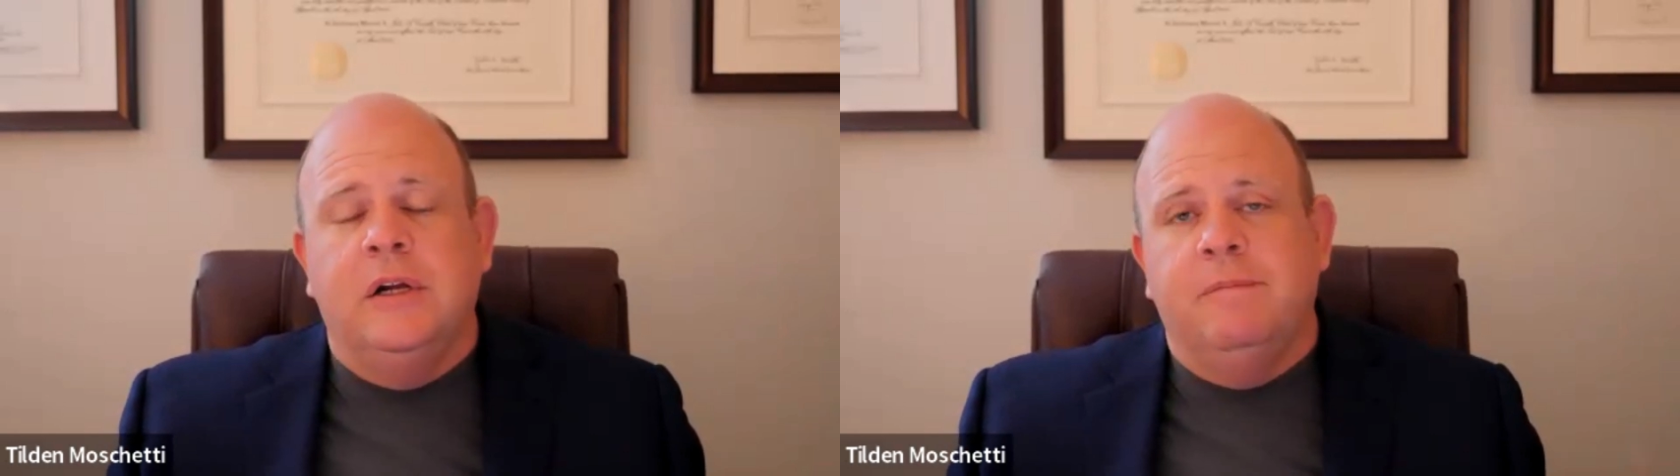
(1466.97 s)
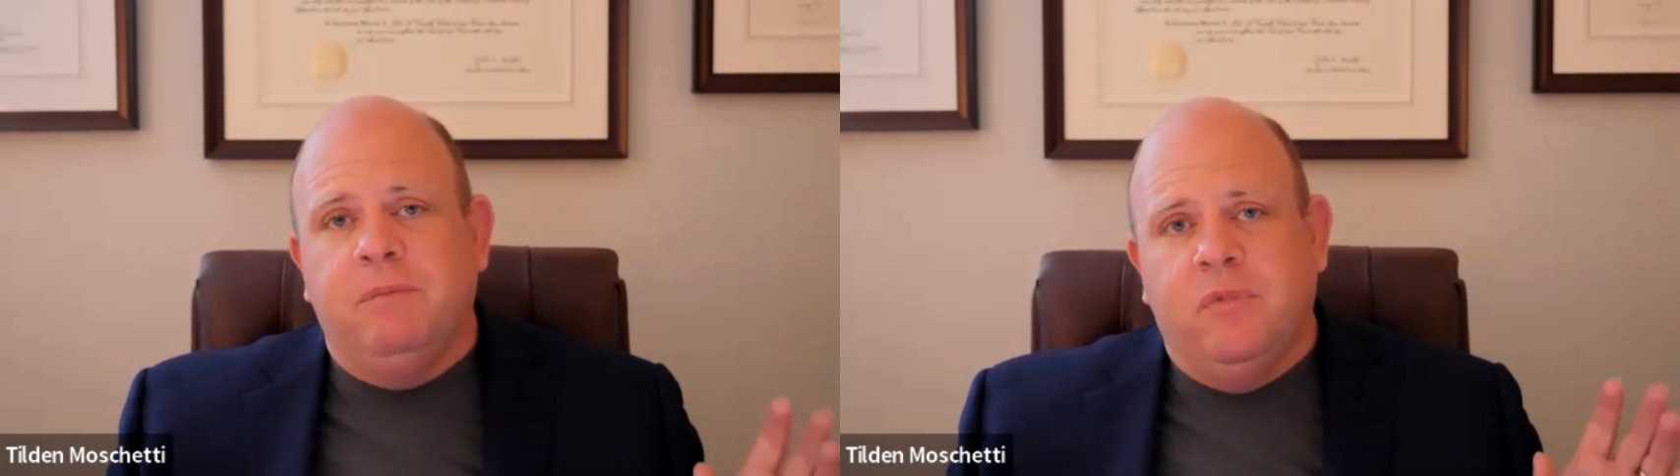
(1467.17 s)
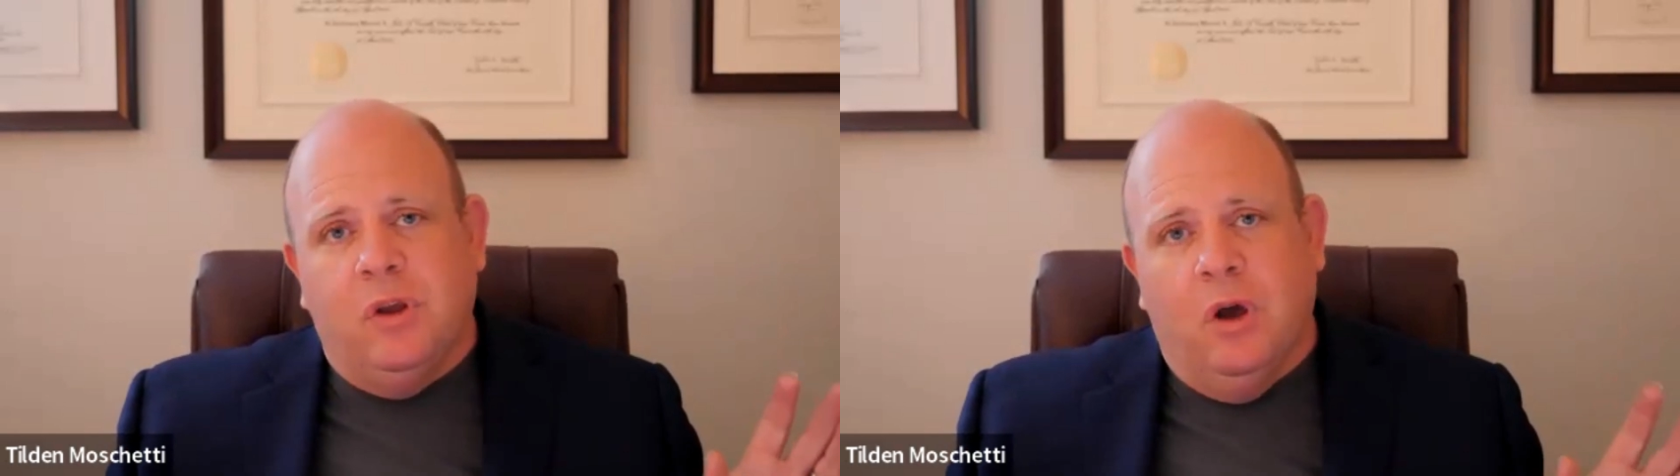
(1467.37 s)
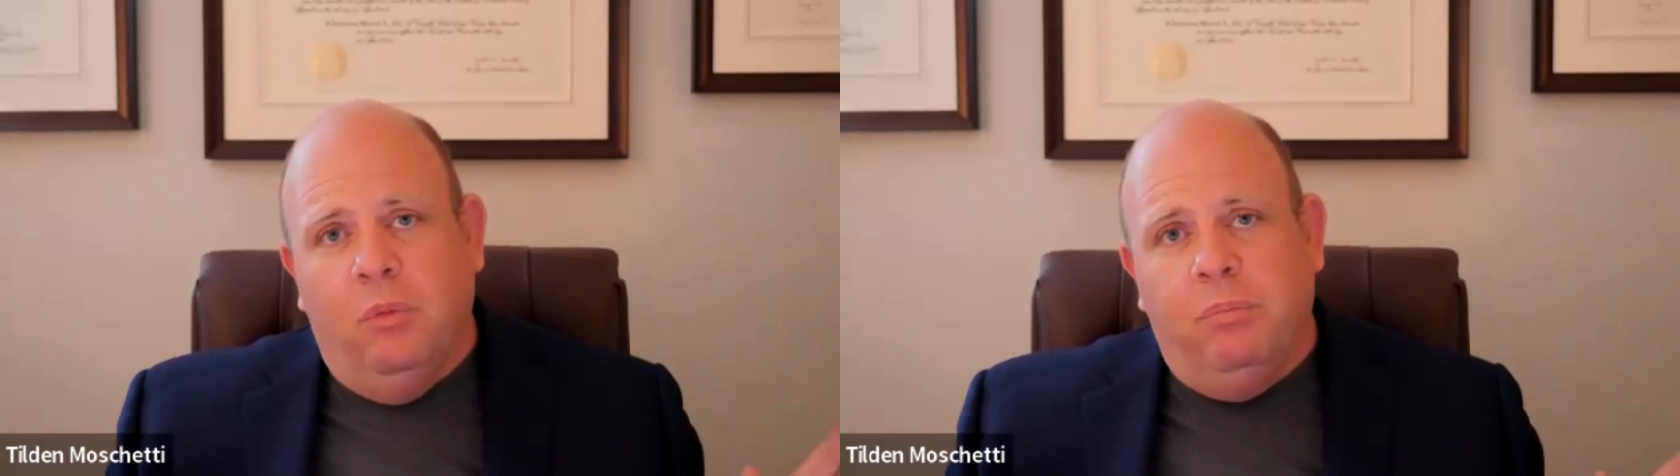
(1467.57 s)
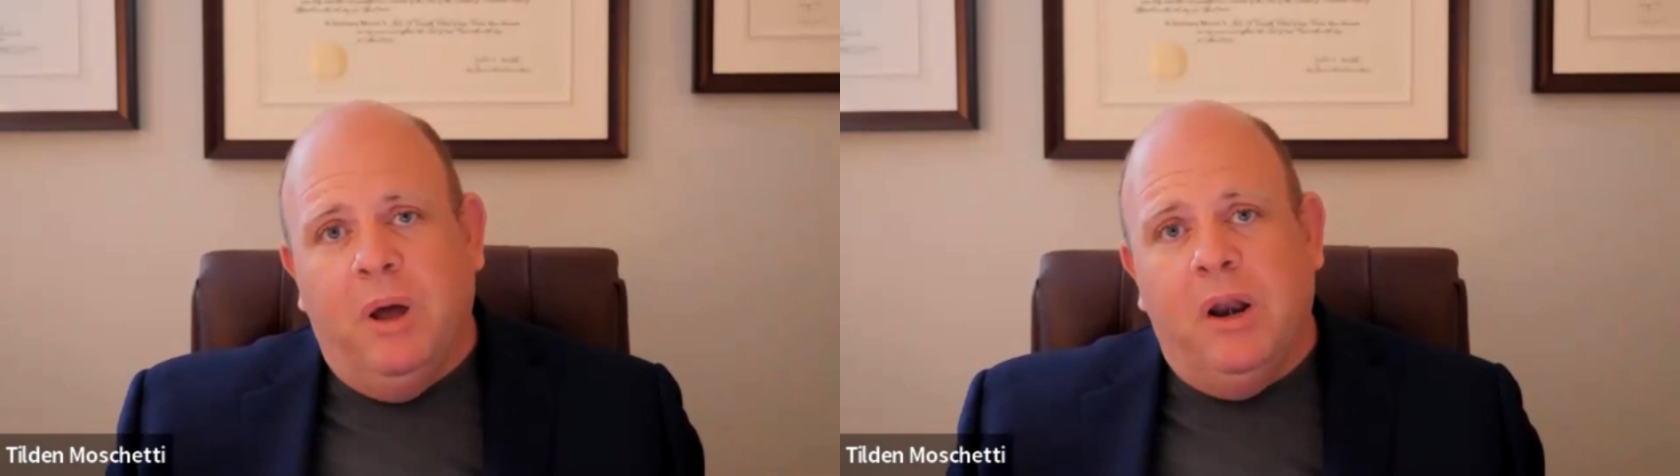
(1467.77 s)

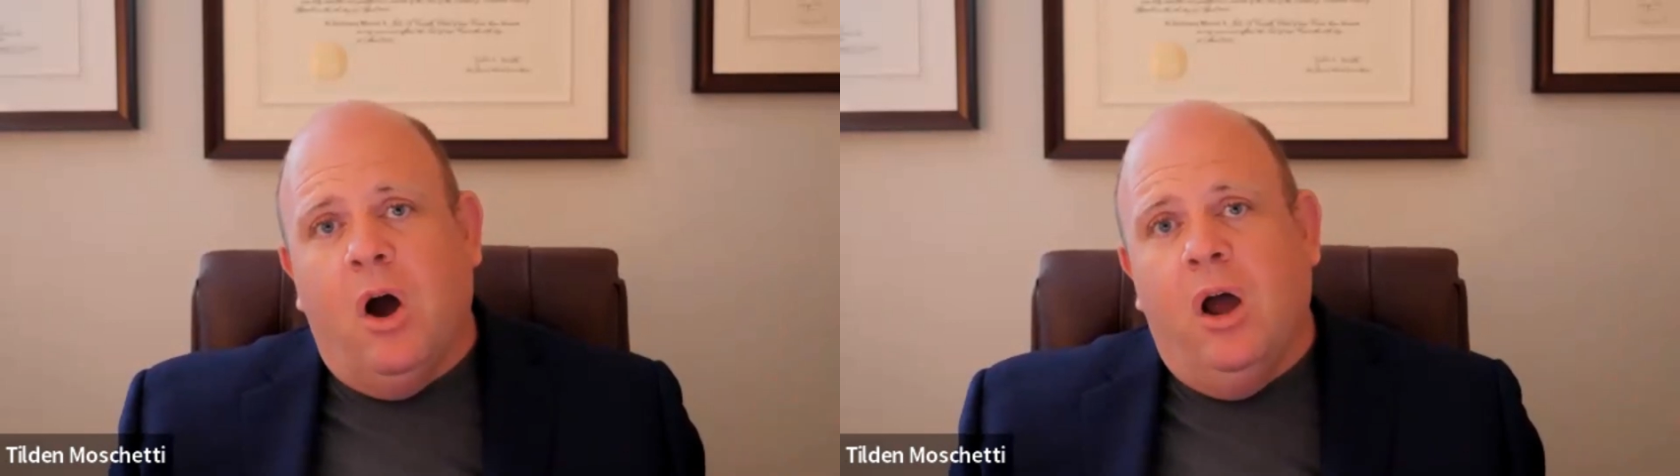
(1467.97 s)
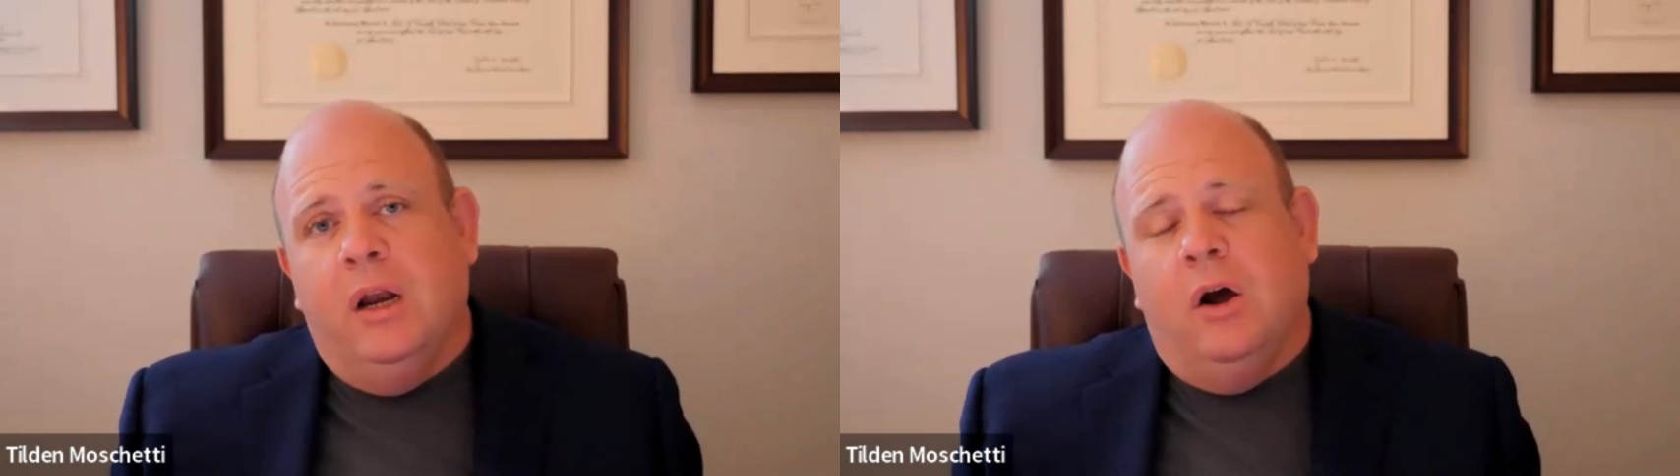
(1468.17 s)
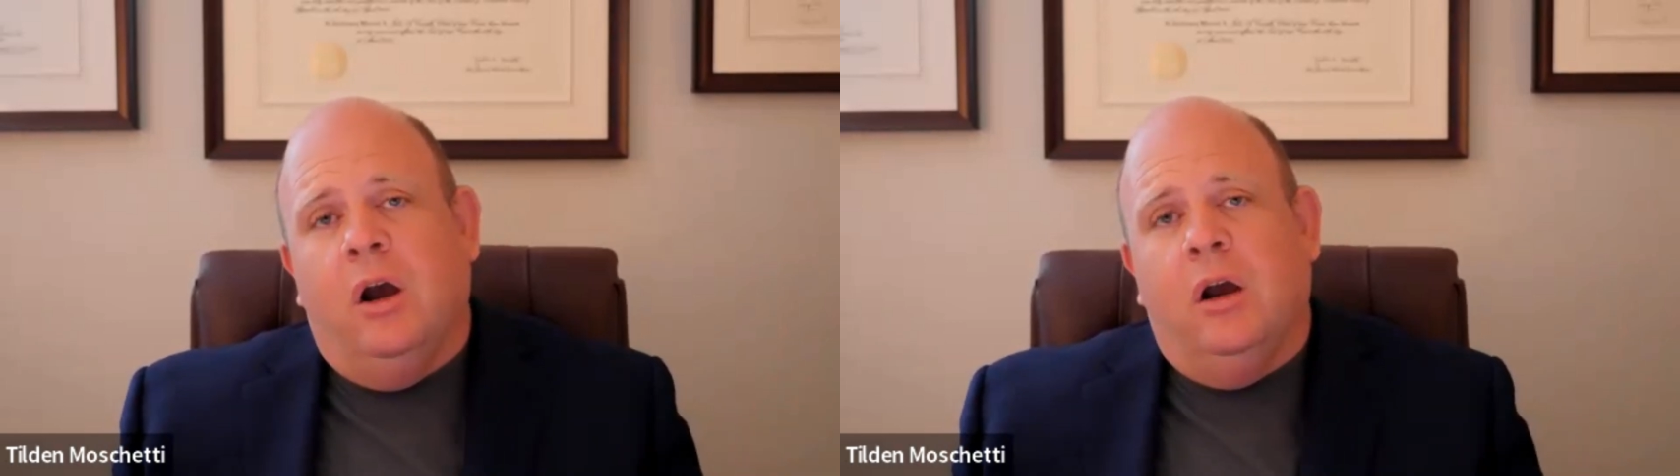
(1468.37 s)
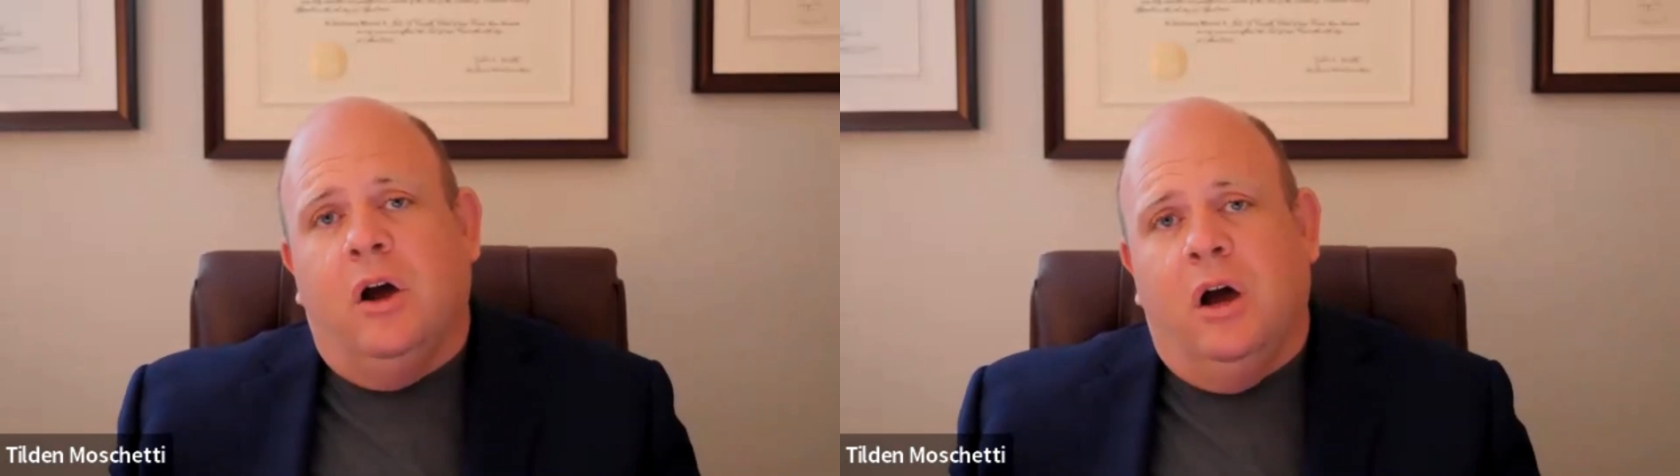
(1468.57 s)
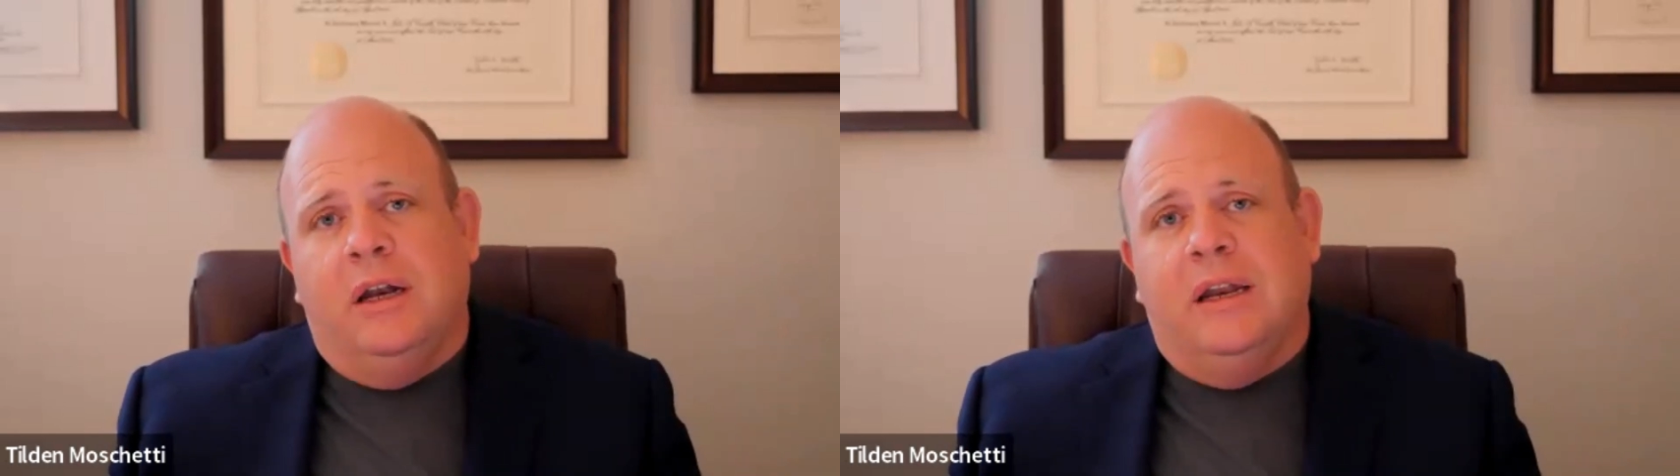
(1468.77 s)
So, but in our
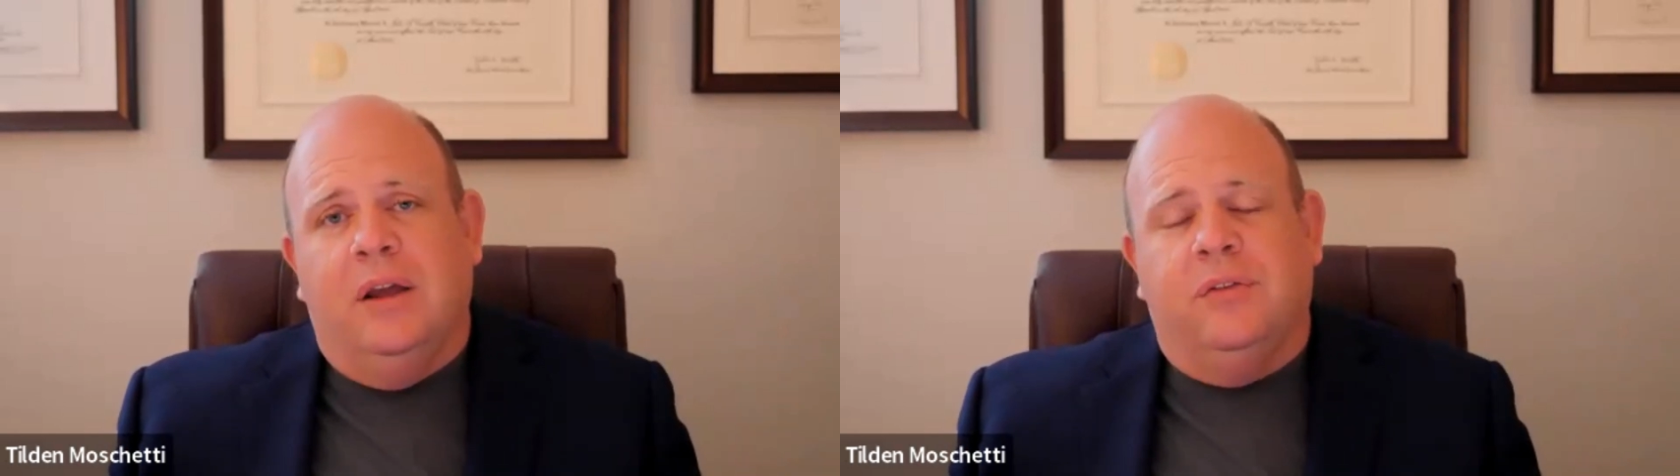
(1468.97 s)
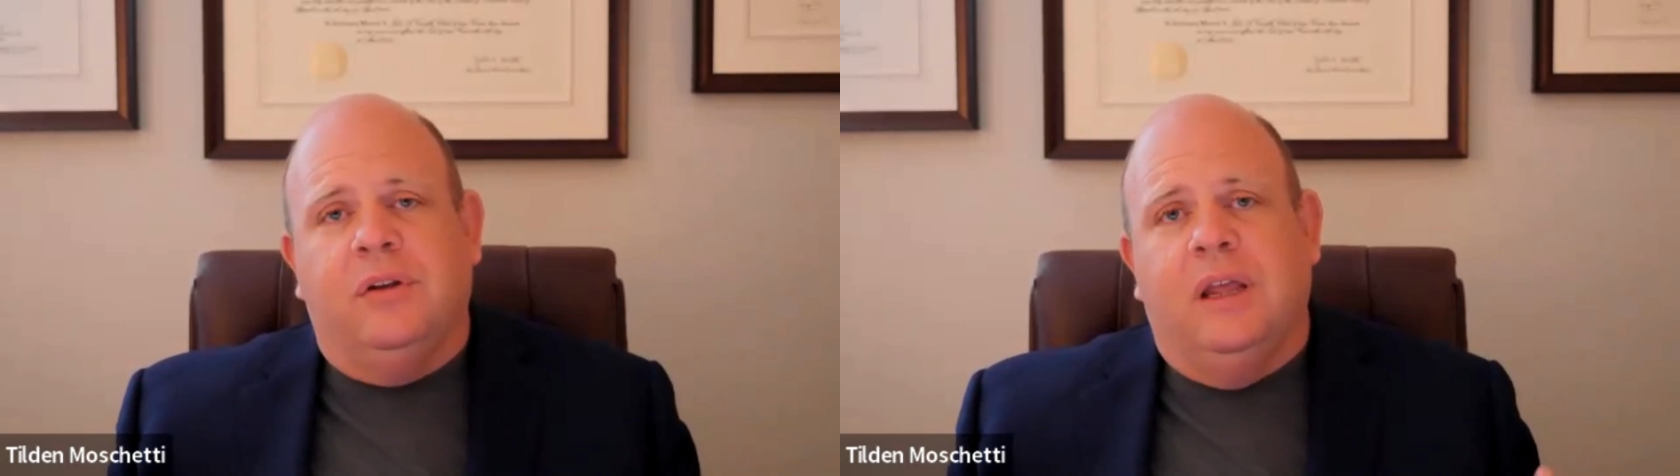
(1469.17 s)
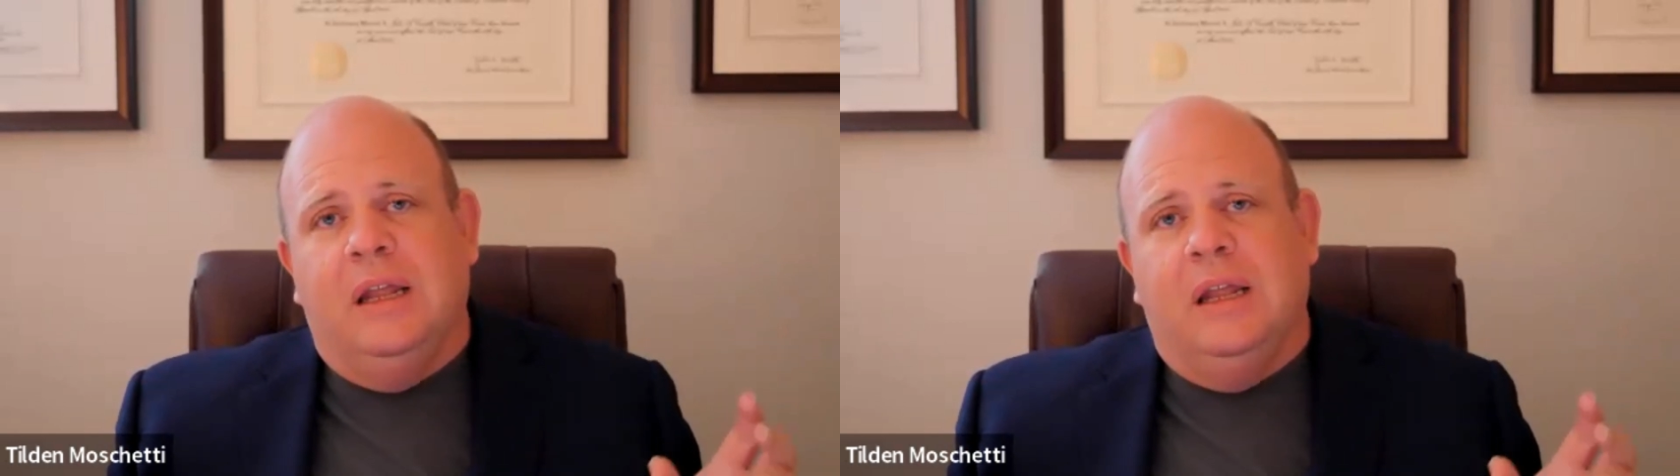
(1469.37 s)
context,